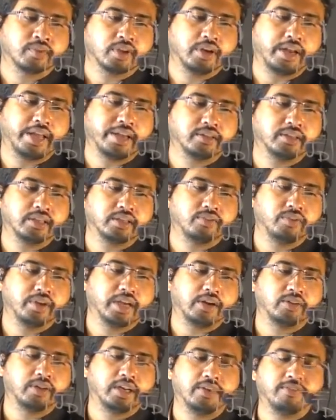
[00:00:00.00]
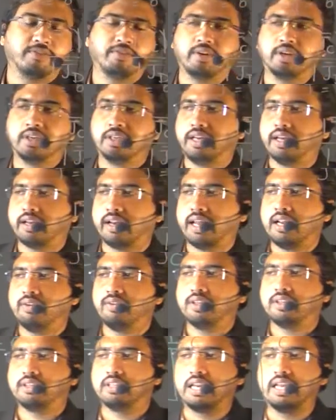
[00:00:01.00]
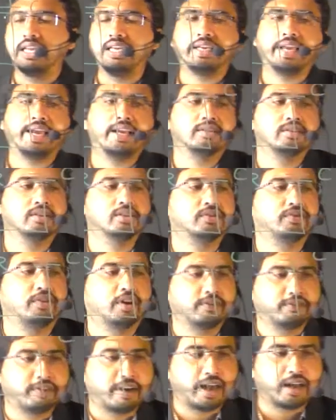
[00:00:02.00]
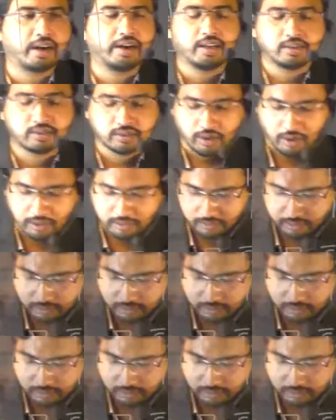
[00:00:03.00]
Like that we have derived 3 cases for Faraday's laws.